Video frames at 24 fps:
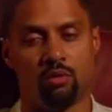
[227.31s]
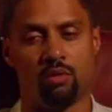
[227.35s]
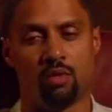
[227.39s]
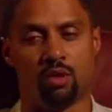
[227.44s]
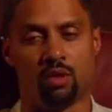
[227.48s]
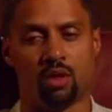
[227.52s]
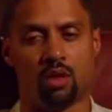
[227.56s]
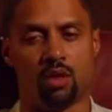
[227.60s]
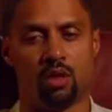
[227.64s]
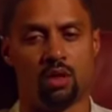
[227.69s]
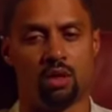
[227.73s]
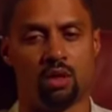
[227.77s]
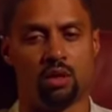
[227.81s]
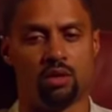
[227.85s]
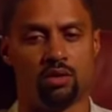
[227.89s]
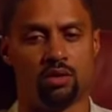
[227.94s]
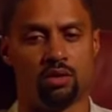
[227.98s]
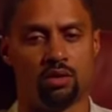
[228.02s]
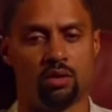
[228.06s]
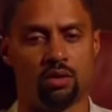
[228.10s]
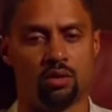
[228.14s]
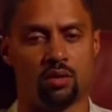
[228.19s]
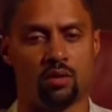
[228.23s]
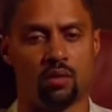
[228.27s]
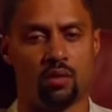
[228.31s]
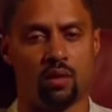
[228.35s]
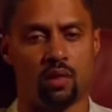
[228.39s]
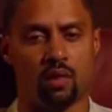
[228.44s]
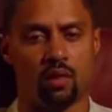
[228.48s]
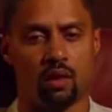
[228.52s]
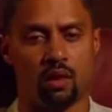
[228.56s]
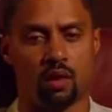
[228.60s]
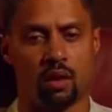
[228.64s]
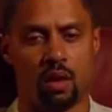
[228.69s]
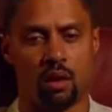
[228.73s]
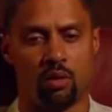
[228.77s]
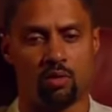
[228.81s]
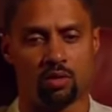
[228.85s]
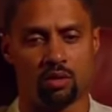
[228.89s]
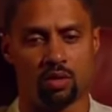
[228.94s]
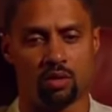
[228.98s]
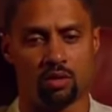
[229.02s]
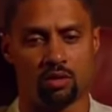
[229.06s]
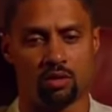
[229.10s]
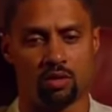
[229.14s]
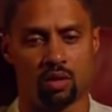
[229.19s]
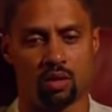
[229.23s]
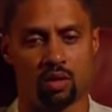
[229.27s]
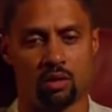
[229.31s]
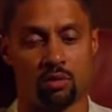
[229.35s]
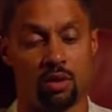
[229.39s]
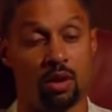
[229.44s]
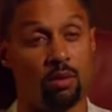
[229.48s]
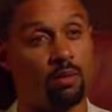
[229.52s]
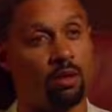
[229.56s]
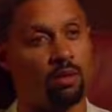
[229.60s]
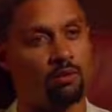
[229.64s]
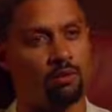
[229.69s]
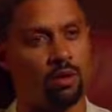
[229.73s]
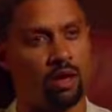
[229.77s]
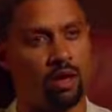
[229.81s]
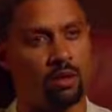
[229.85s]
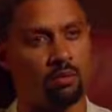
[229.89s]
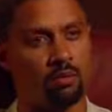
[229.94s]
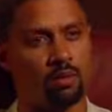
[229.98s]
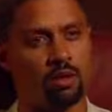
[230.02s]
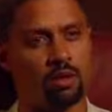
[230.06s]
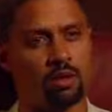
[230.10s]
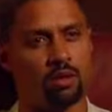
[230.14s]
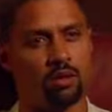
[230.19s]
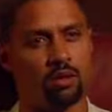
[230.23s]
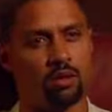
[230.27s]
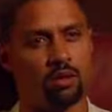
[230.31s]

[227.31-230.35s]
because I was concerned about my family.